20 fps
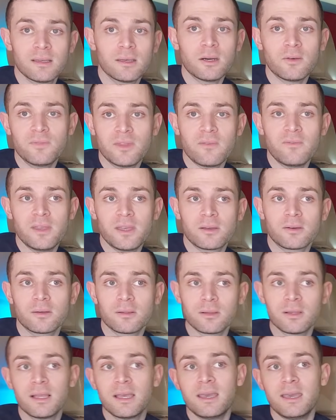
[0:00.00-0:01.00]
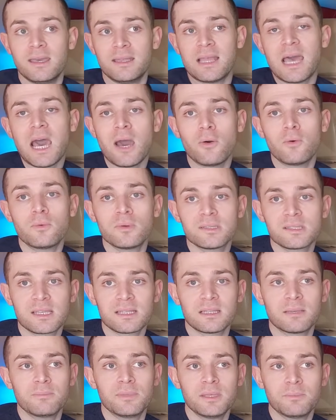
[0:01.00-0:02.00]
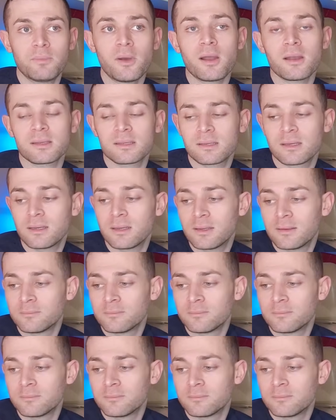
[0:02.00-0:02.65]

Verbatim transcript: of the vehicle and how it's going to be parked.